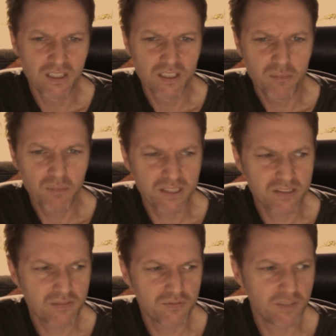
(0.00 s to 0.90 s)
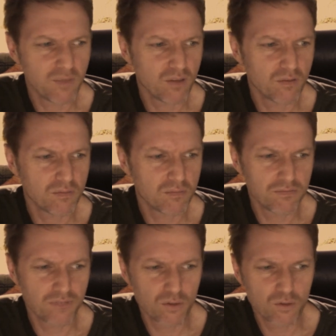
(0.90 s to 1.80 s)
Best Female
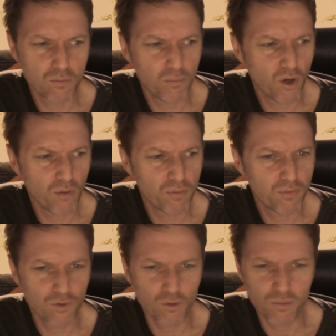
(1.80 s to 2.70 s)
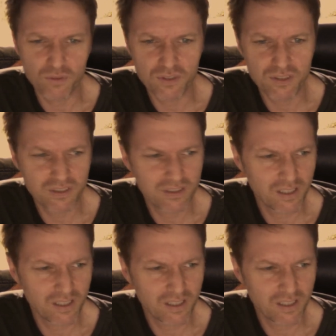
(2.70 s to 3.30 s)
Vocal Pop Performance.